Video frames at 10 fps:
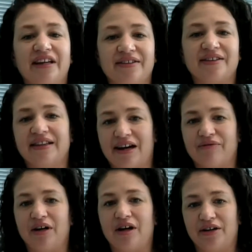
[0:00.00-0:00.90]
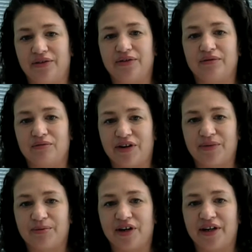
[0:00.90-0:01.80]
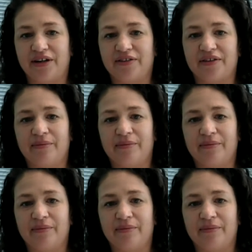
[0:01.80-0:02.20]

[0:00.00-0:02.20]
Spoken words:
isn't that reliance on respirators.